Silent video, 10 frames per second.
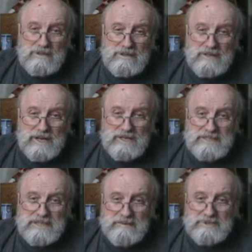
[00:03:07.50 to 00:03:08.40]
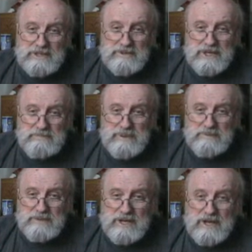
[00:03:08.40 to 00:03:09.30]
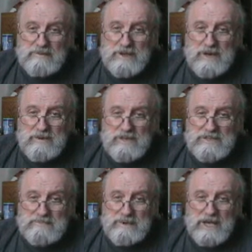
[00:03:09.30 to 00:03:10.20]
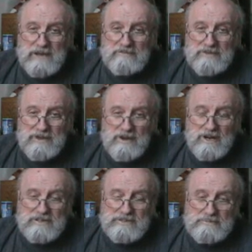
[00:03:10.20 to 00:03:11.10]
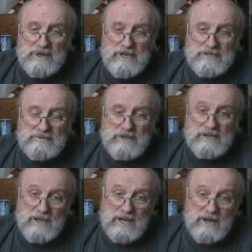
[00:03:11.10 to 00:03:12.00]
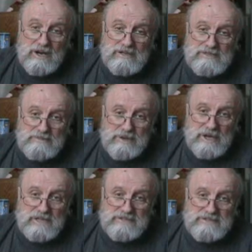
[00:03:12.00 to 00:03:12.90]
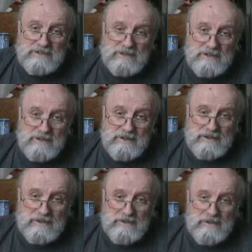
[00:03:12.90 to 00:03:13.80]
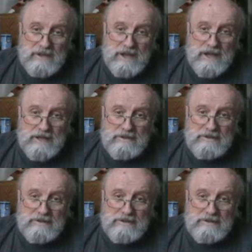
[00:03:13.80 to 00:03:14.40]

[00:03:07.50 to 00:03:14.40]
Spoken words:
Now, to some degree, people talk about, well, it's a battle for the hearts and minds. Well, yeah, hearts and minds. Yeah.